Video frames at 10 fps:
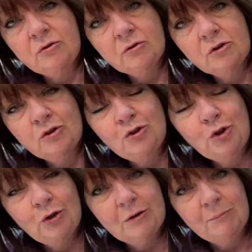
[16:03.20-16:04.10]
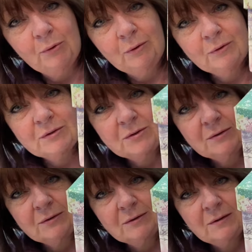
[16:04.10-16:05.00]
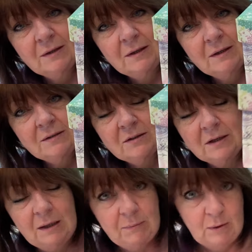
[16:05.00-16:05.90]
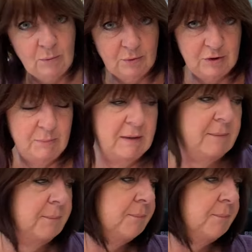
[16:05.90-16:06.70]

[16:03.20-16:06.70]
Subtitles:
couture box to keep her wardrobe in.